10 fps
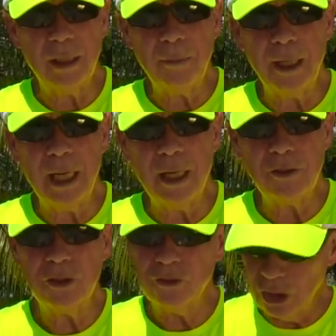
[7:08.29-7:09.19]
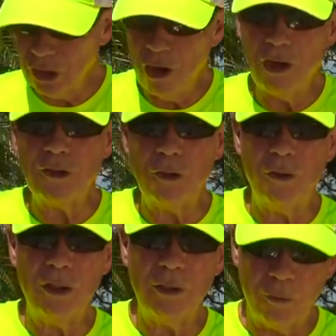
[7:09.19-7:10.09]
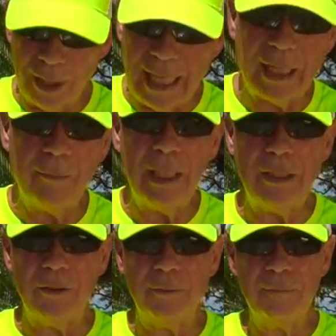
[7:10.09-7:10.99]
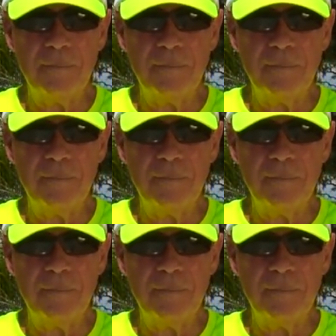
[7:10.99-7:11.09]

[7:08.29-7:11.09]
couple of hours, just contouring without a meter.